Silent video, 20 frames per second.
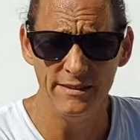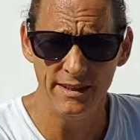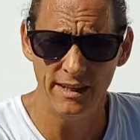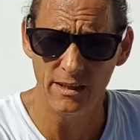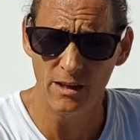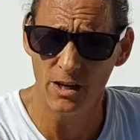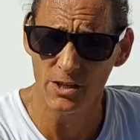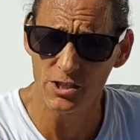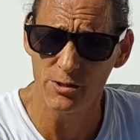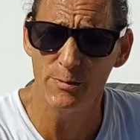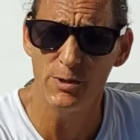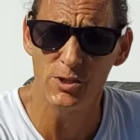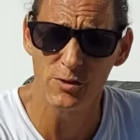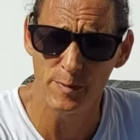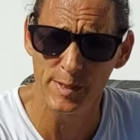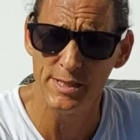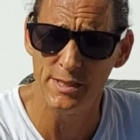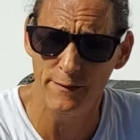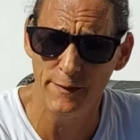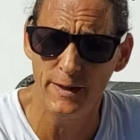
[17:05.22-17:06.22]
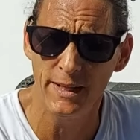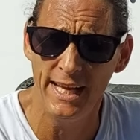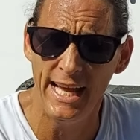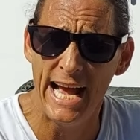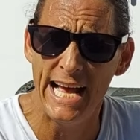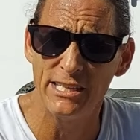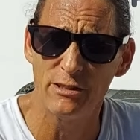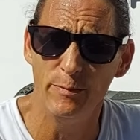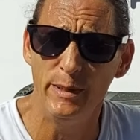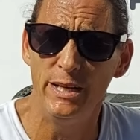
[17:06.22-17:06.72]
that customers specifically
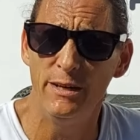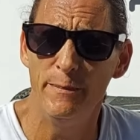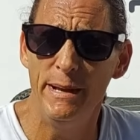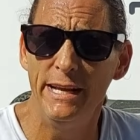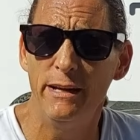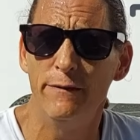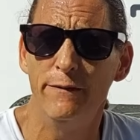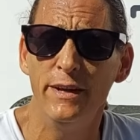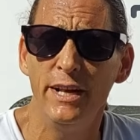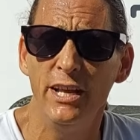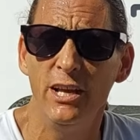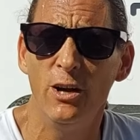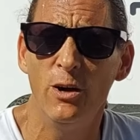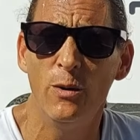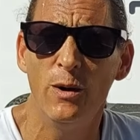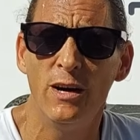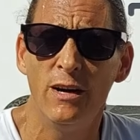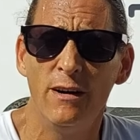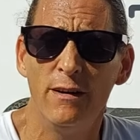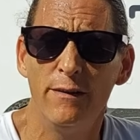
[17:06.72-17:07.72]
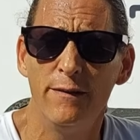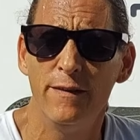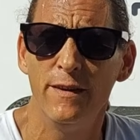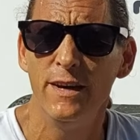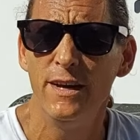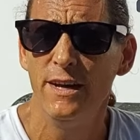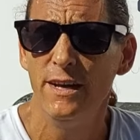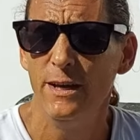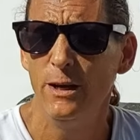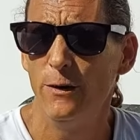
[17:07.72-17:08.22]
ask me to make a video of.
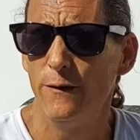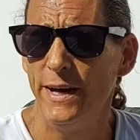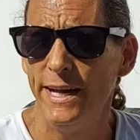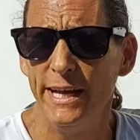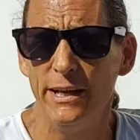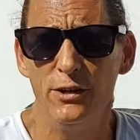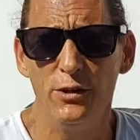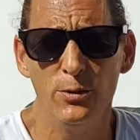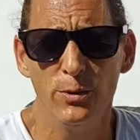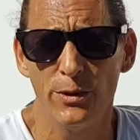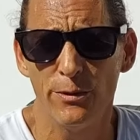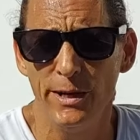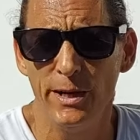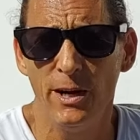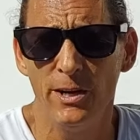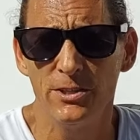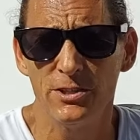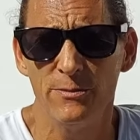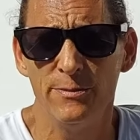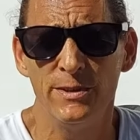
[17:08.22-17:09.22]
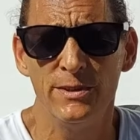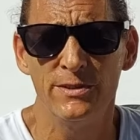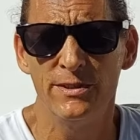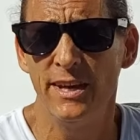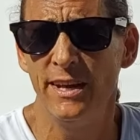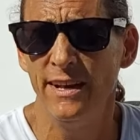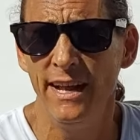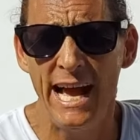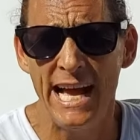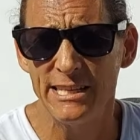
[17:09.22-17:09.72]
You know, if I get 2 or 3 customers
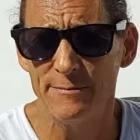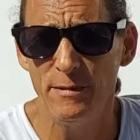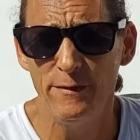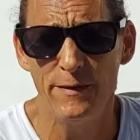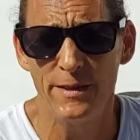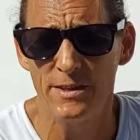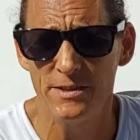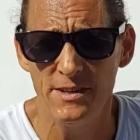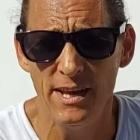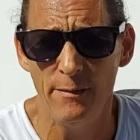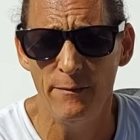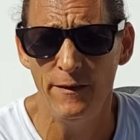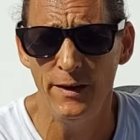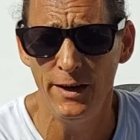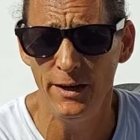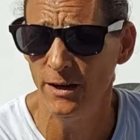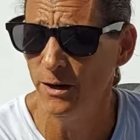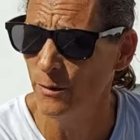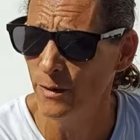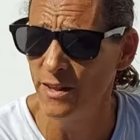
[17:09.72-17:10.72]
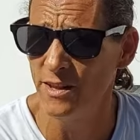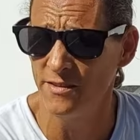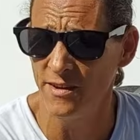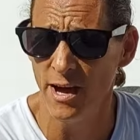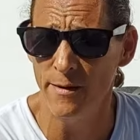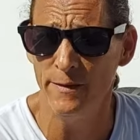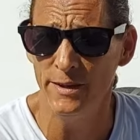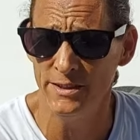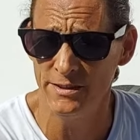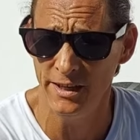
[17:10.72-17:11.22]
that ask me for the same video, well, there's
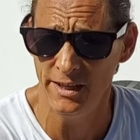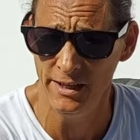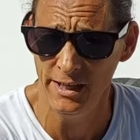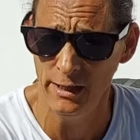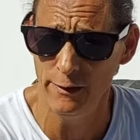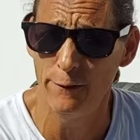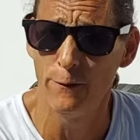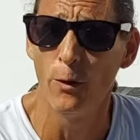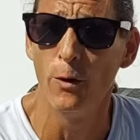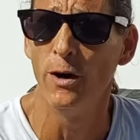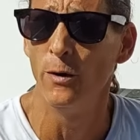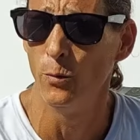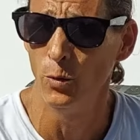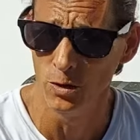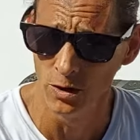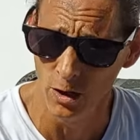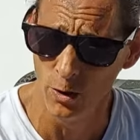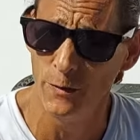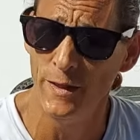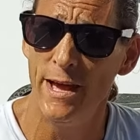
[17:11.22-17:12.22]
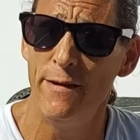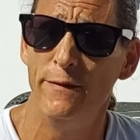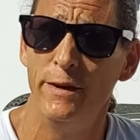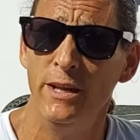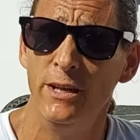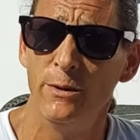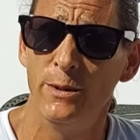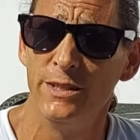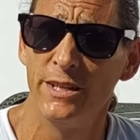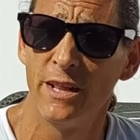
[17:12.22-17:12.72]
obviously a need for it. We'll load that
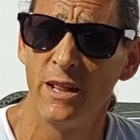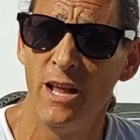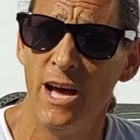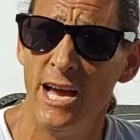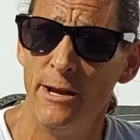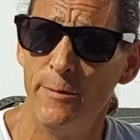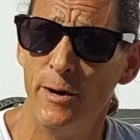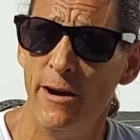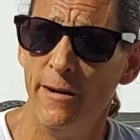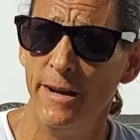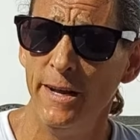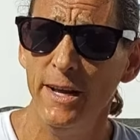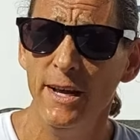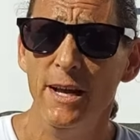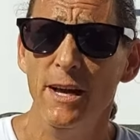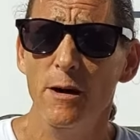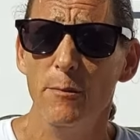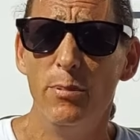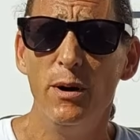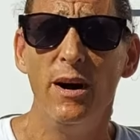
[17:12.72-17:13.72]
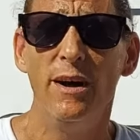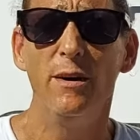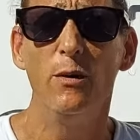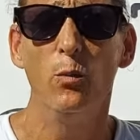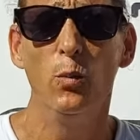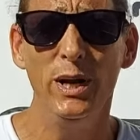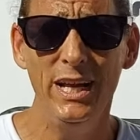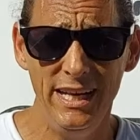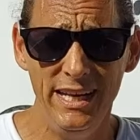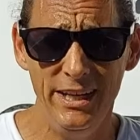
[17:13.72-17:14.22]
video into the library. But
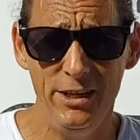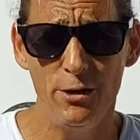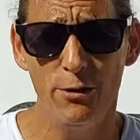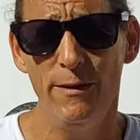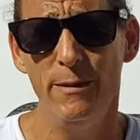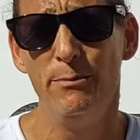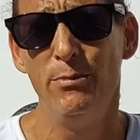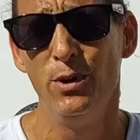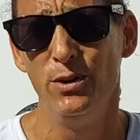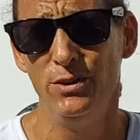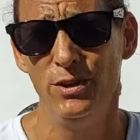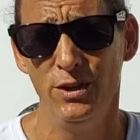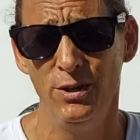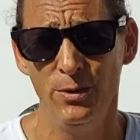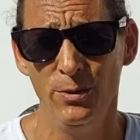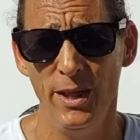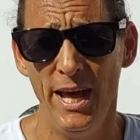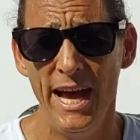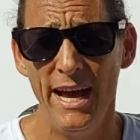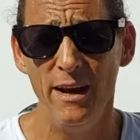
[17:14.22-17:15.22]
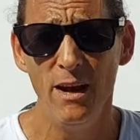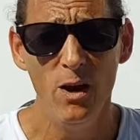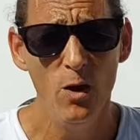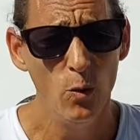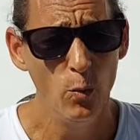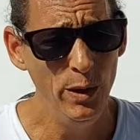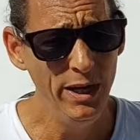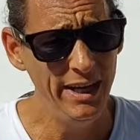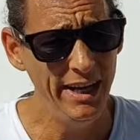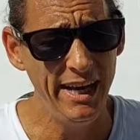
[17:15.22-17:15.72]
we need your input to do that.
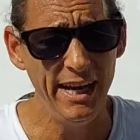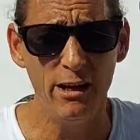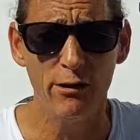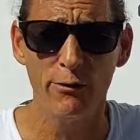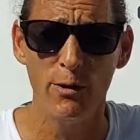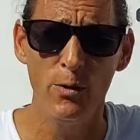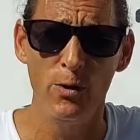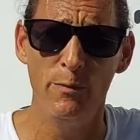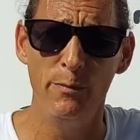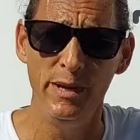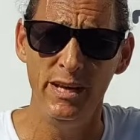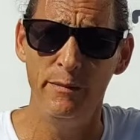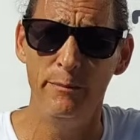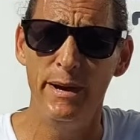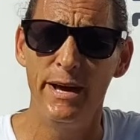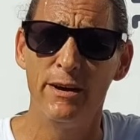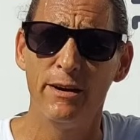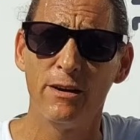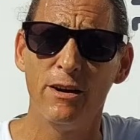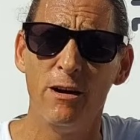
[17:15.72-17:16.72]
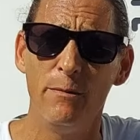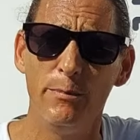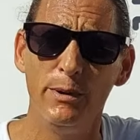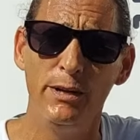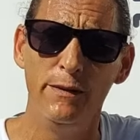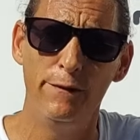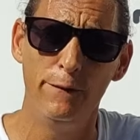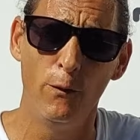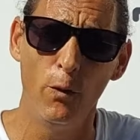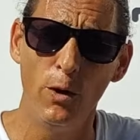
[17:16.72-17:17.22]
We can't grow to be a better
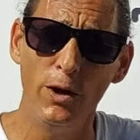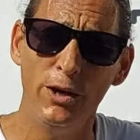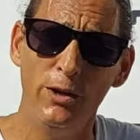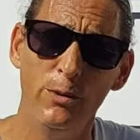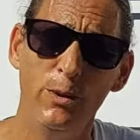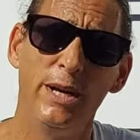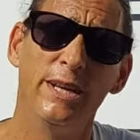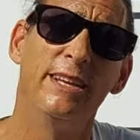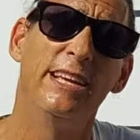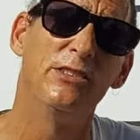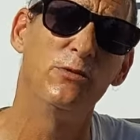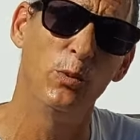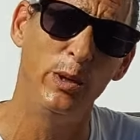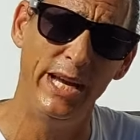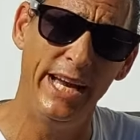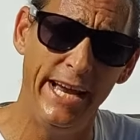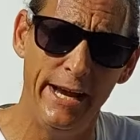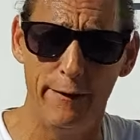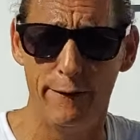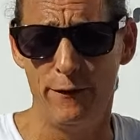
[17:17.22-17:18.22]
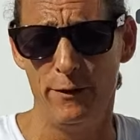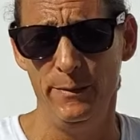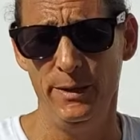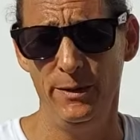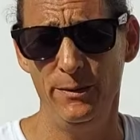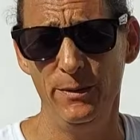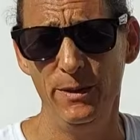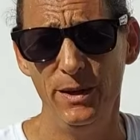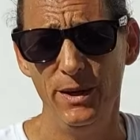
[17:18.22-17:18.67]
company for you unless we hear from you.